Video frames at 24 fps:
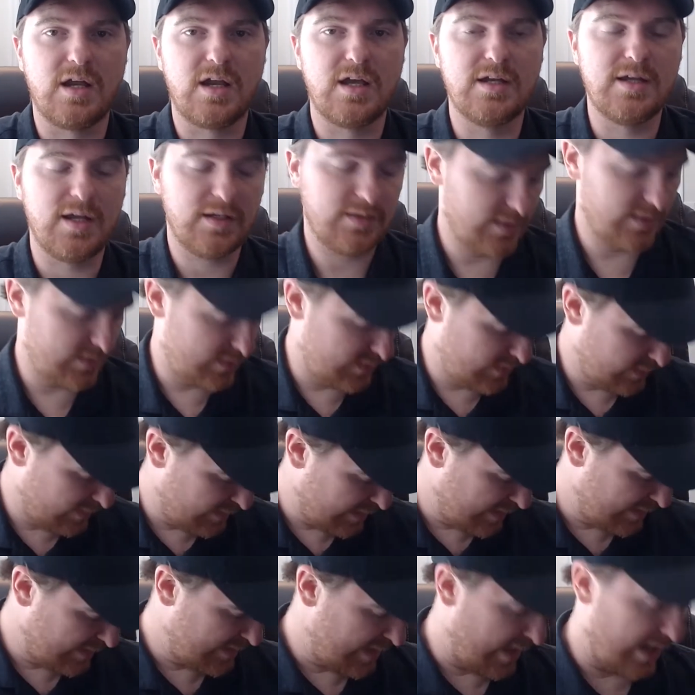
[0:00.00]
connected to
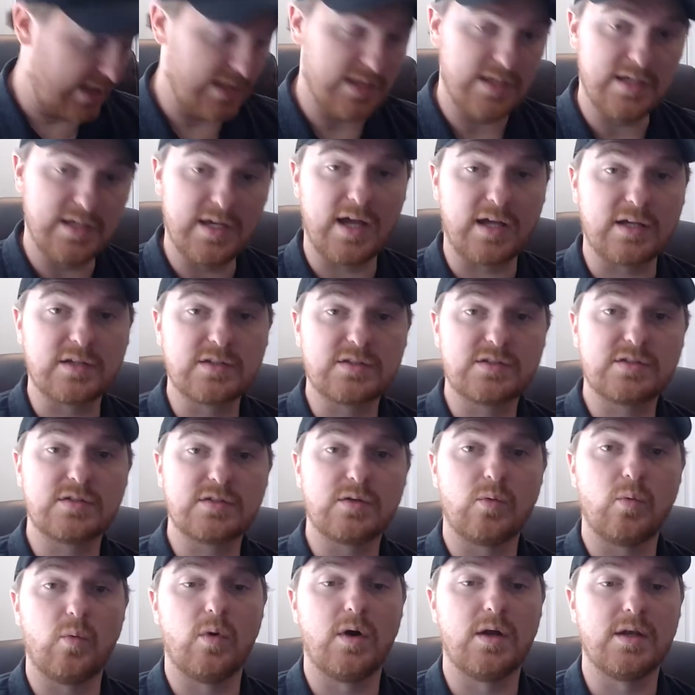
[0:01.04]
this
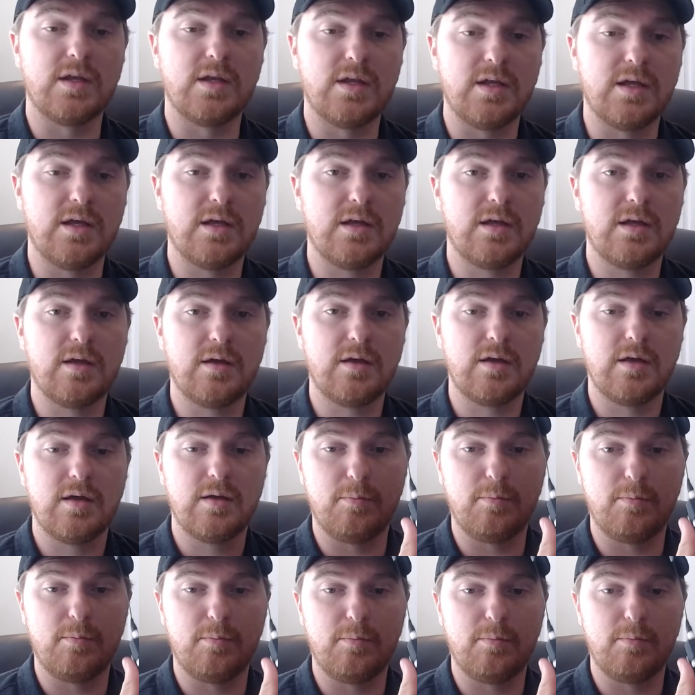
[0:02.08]
ADX1
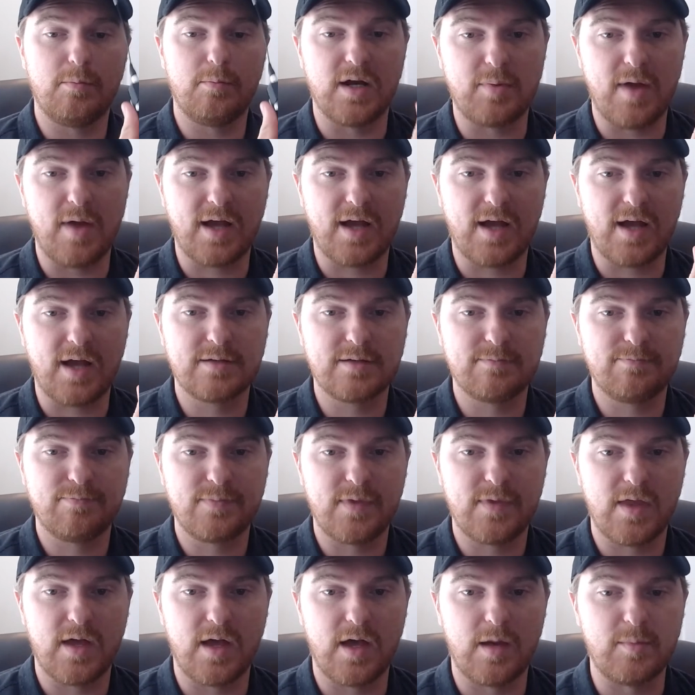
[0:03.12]
body pack.
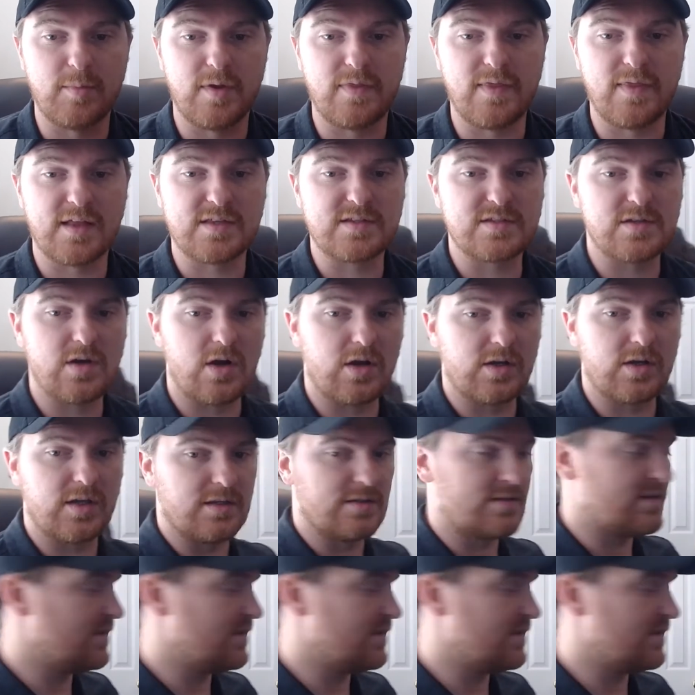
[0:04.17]
And that's talking to